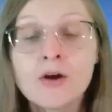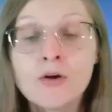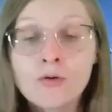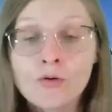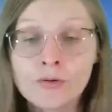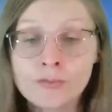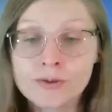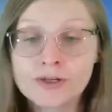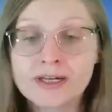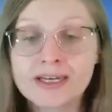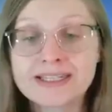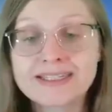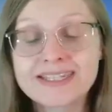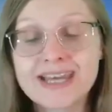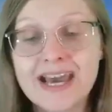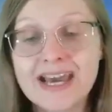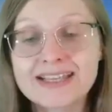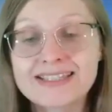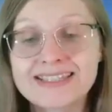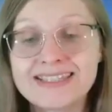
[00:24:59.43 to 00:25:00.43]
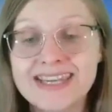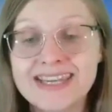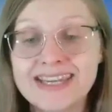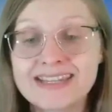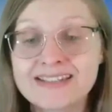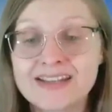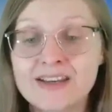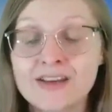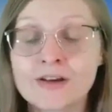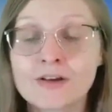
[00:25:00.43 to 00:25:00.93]
Urban context
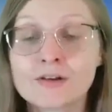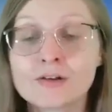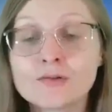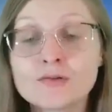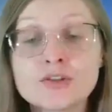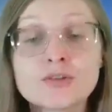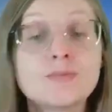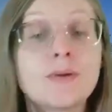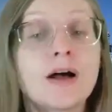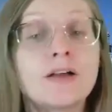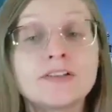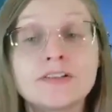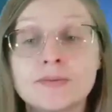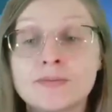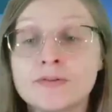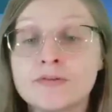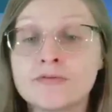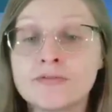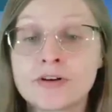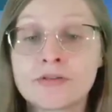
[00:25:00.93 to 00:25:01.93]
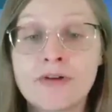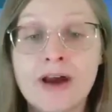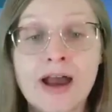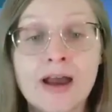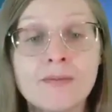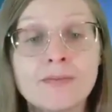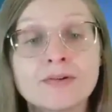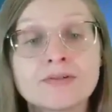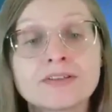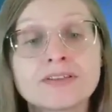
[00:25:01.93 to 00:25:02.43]
data includes multiple
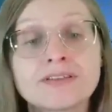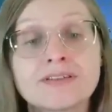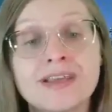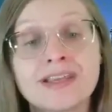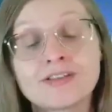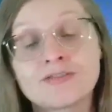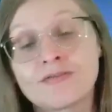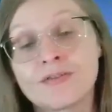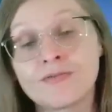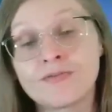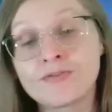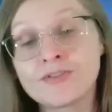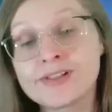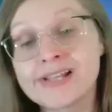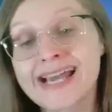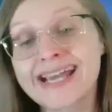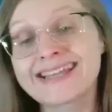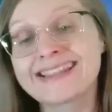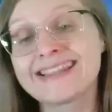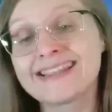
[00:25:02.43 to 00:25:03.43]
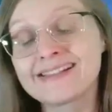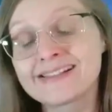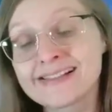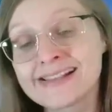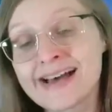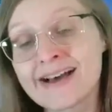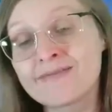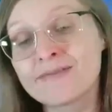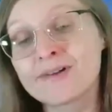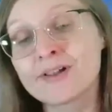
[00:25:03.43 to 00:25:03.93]
variables that reflect the
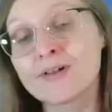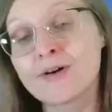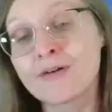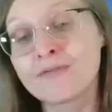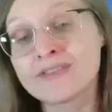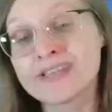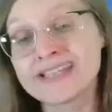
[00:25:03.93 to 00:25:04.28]
level of the